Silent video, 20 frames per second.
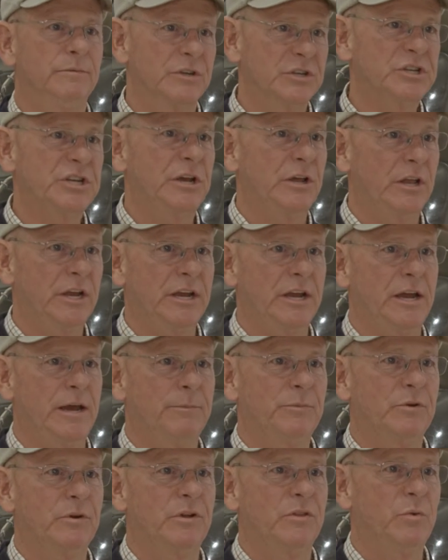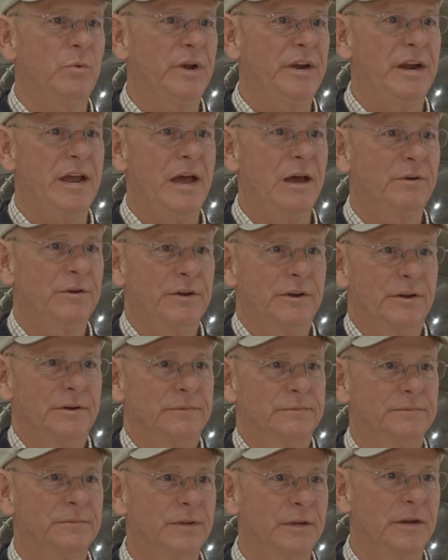this helicopter on the way down here,
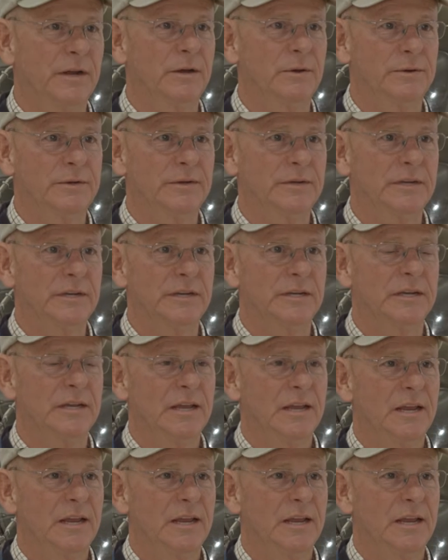you know, and uh,